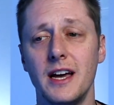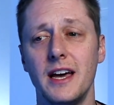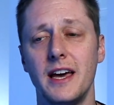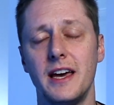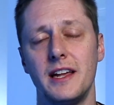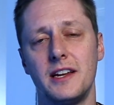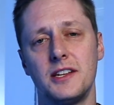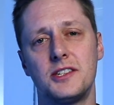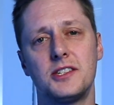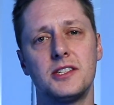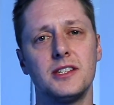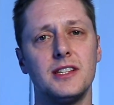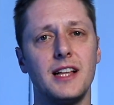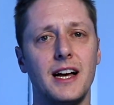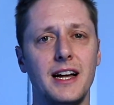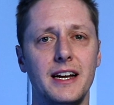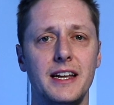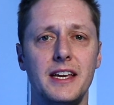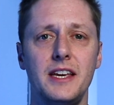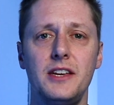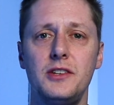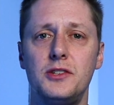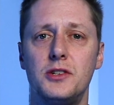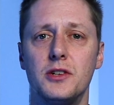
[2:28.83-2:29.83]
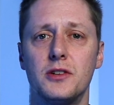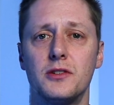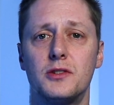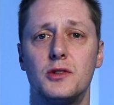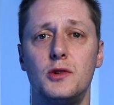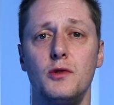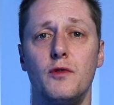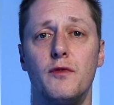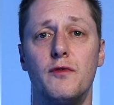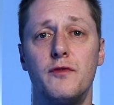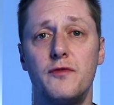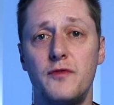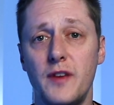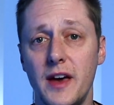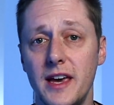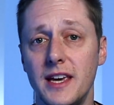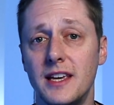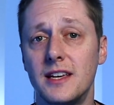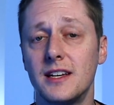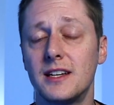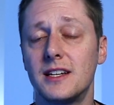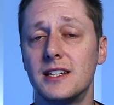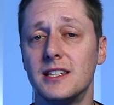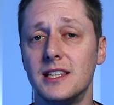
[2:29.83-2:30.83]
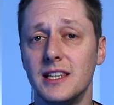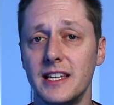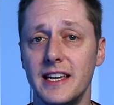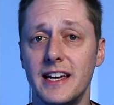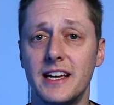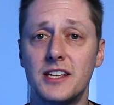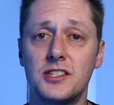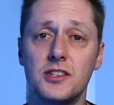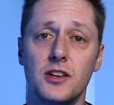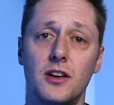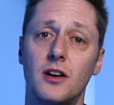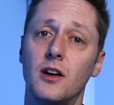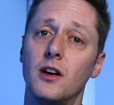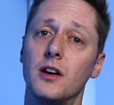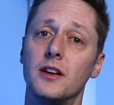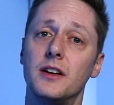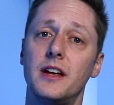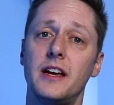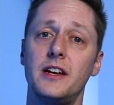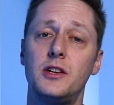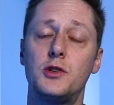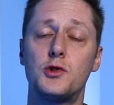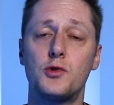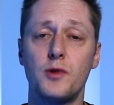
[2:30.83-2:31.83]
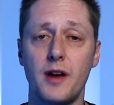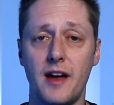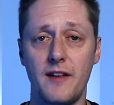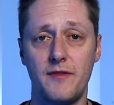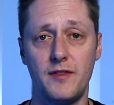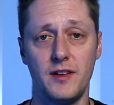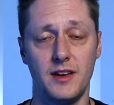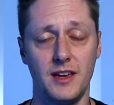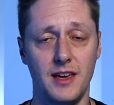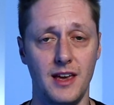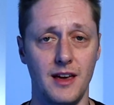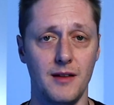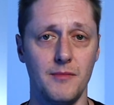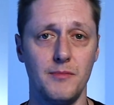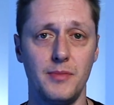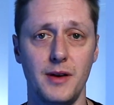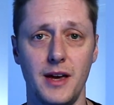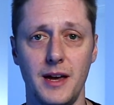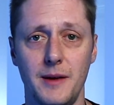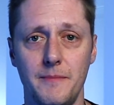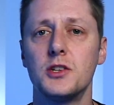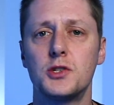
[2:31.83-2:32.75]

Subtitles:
and it's a lot easier to fake clicks on a traffic campaign.